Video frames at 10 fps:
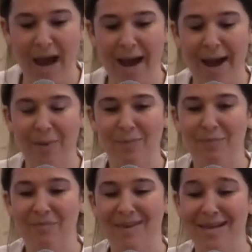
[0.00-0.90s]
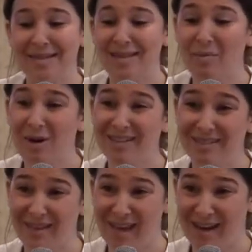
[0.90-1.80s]
Um, in some
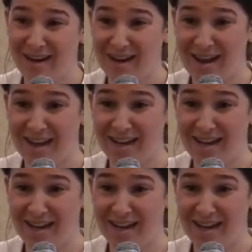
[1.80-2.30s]
parts of Canada,